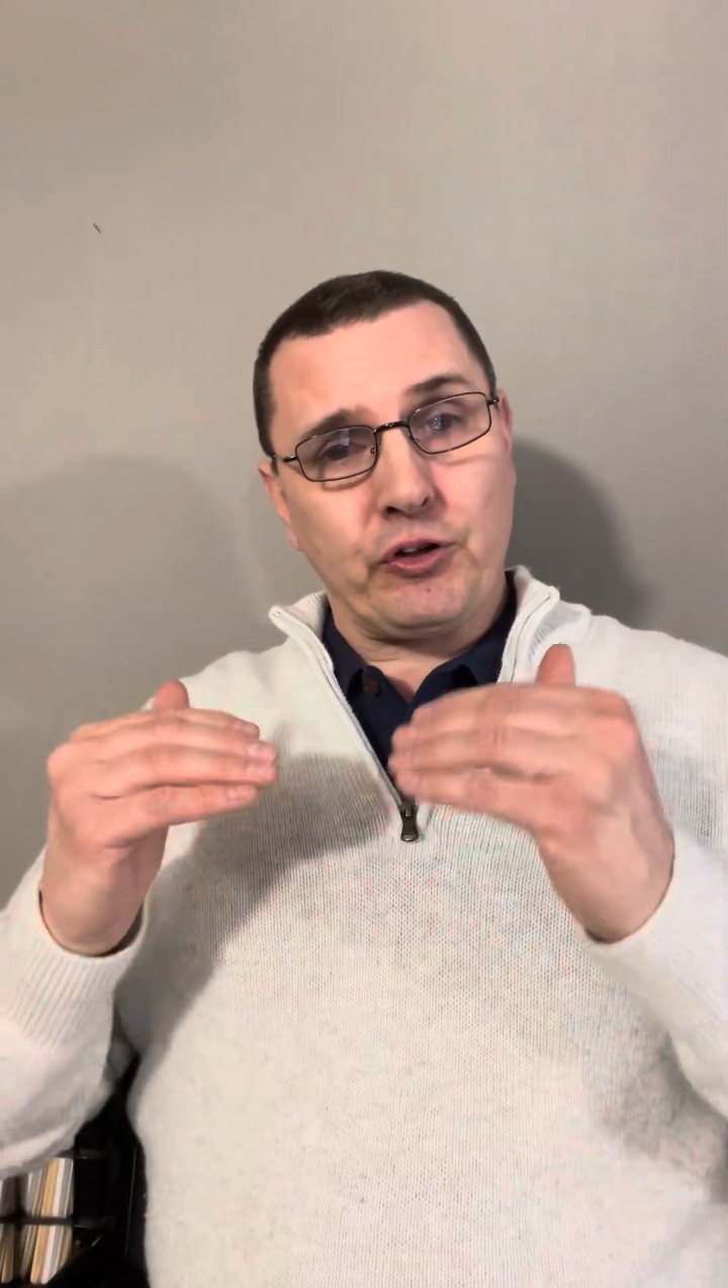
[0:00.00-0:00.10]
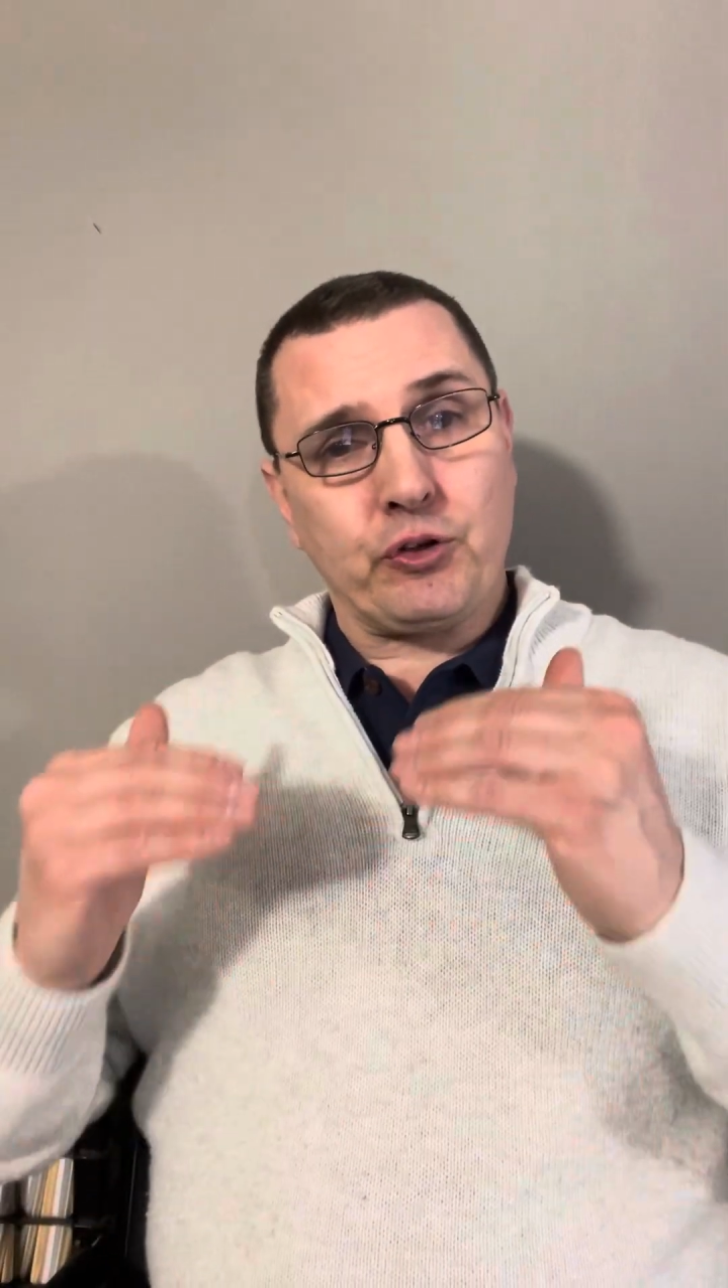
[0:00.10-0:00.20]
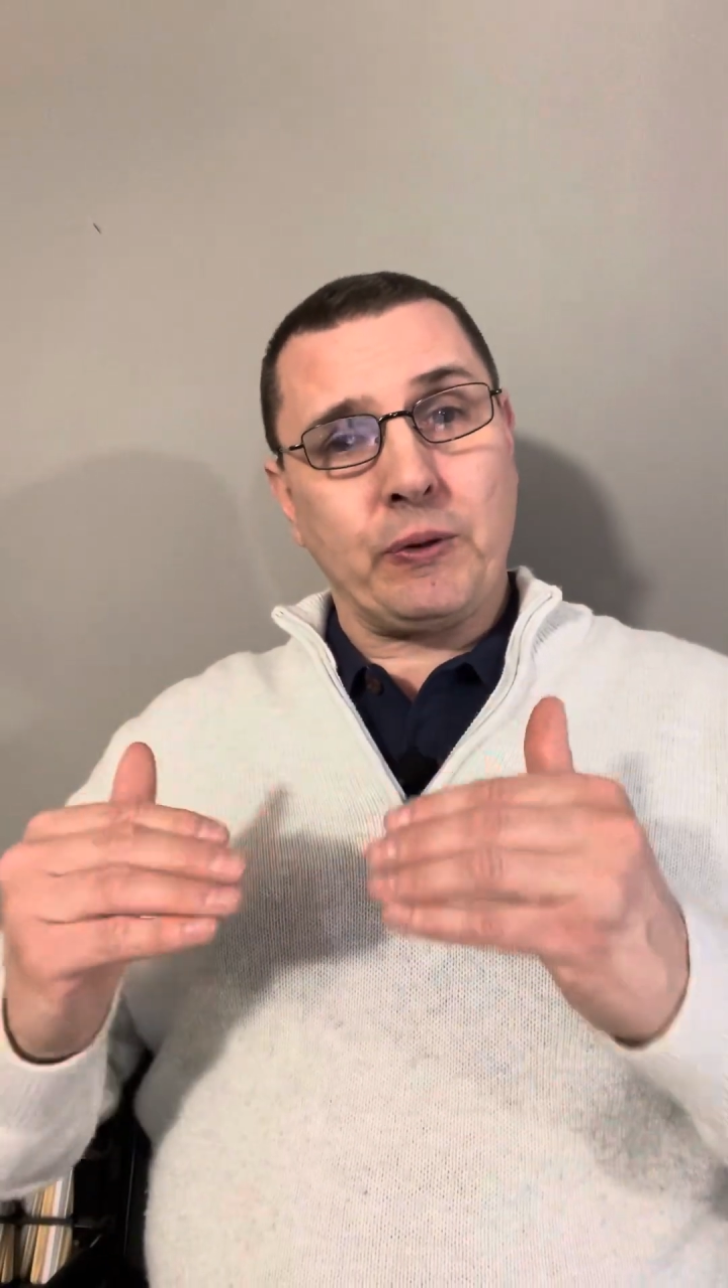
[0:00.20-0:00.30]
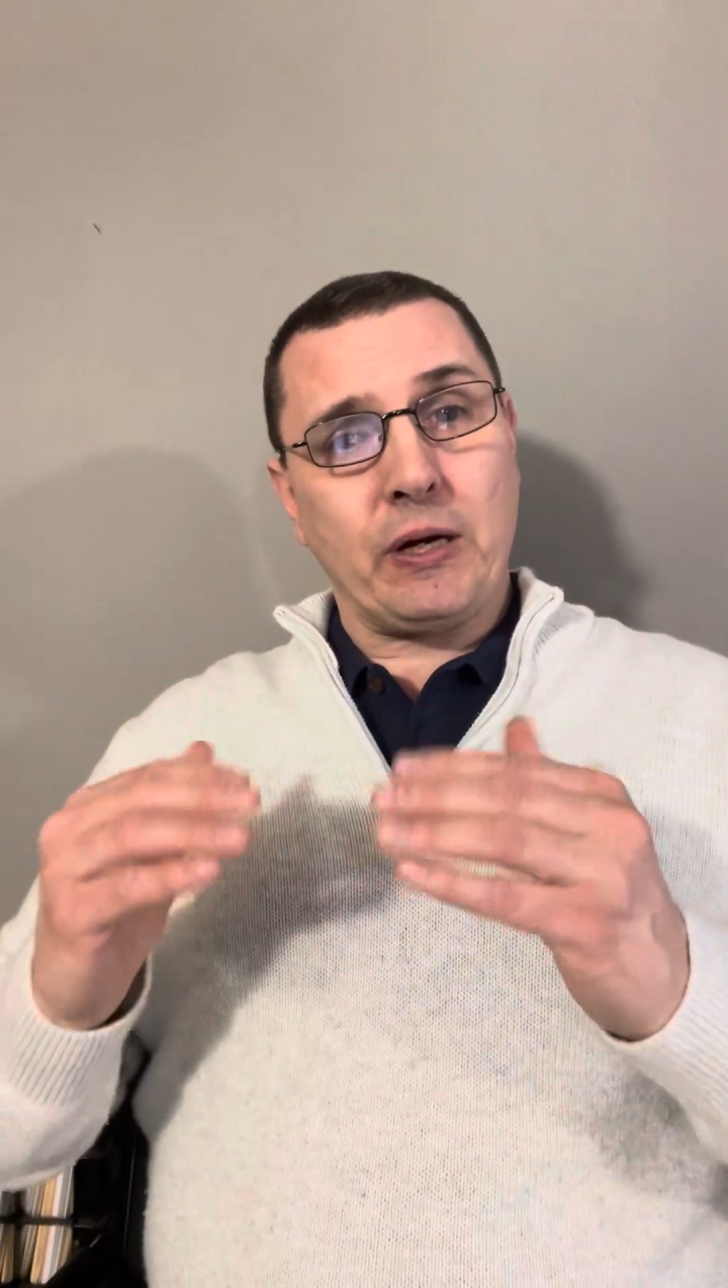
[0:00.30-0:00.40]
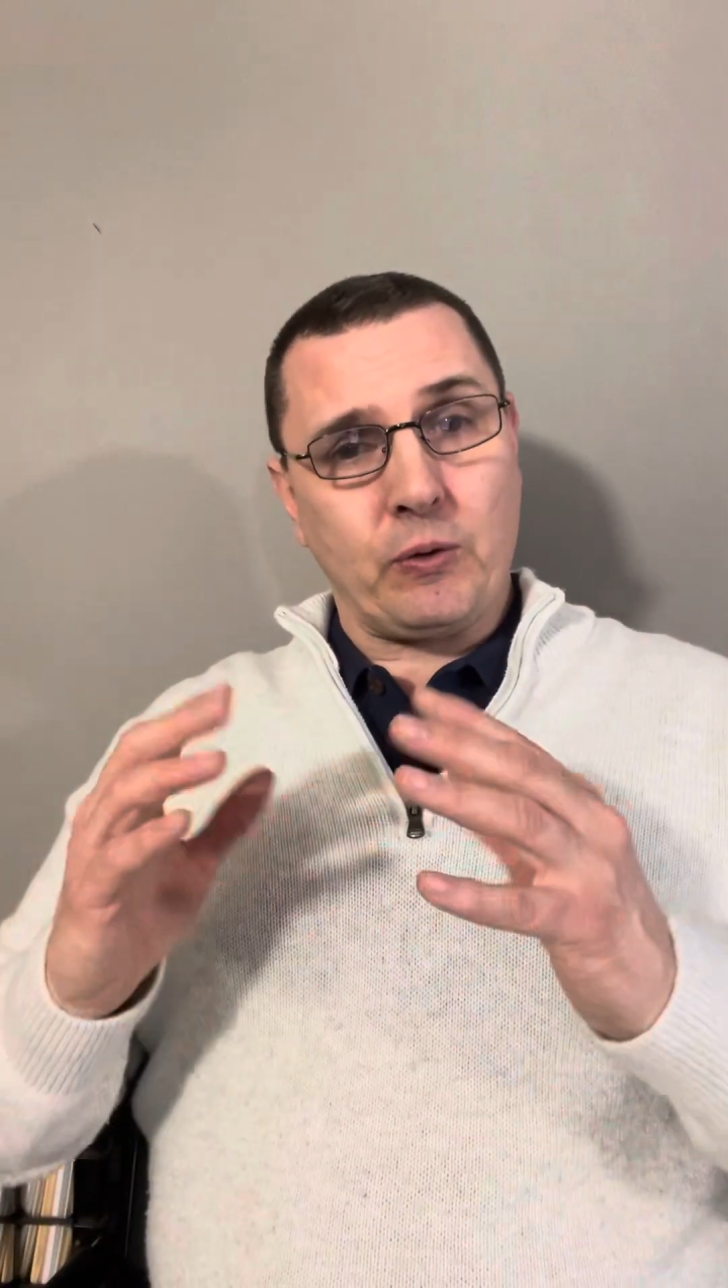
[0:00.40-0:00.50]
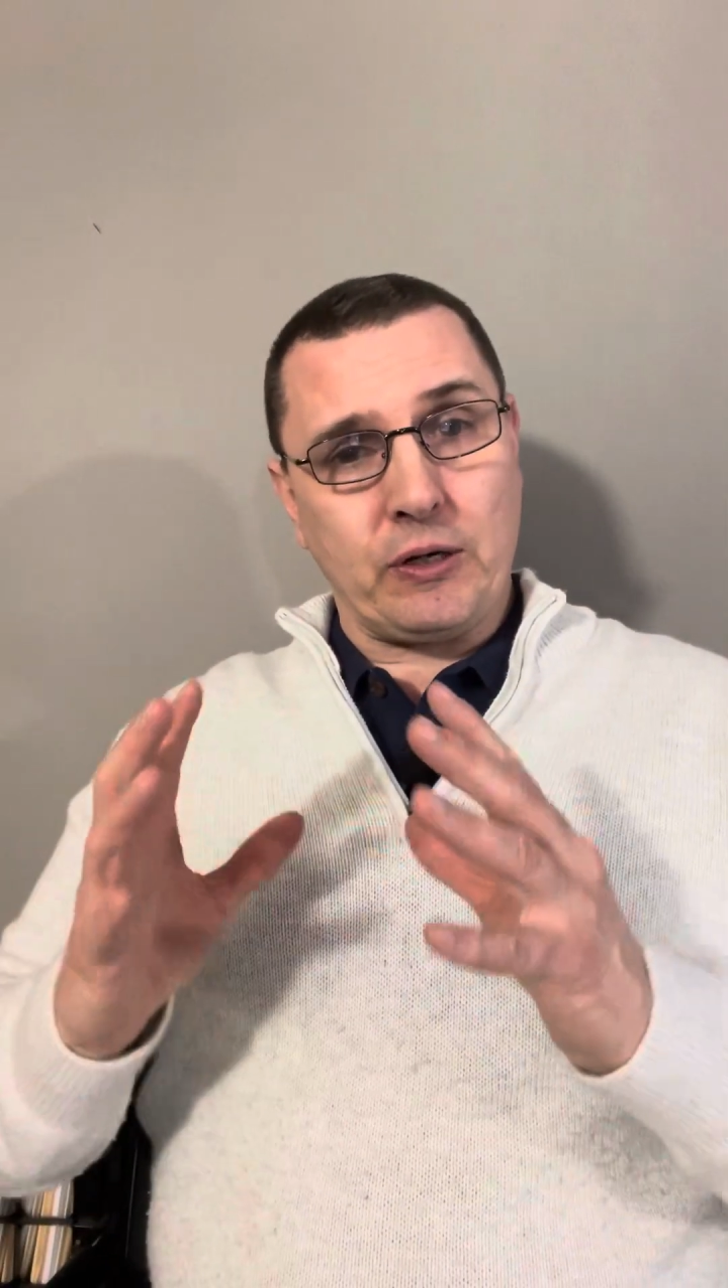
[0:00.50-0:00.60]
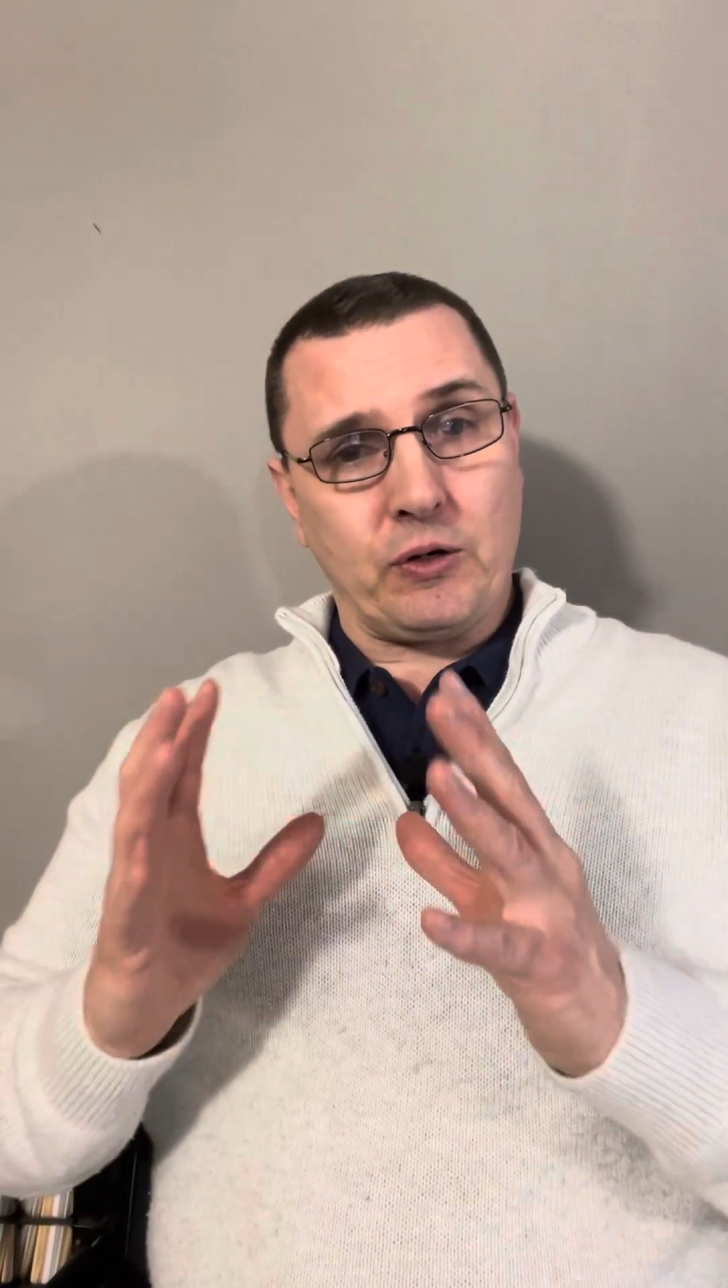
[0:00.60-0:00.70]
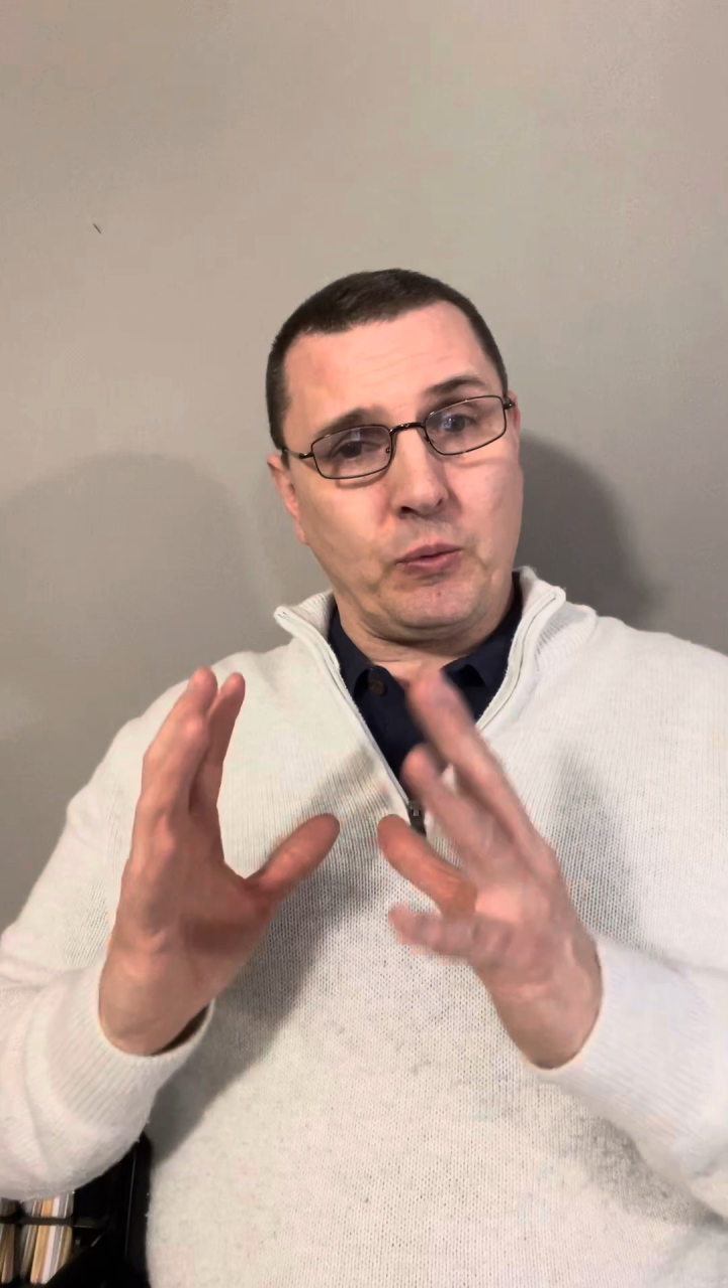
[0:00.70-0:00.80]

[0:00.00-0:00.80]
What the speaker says: screening criteria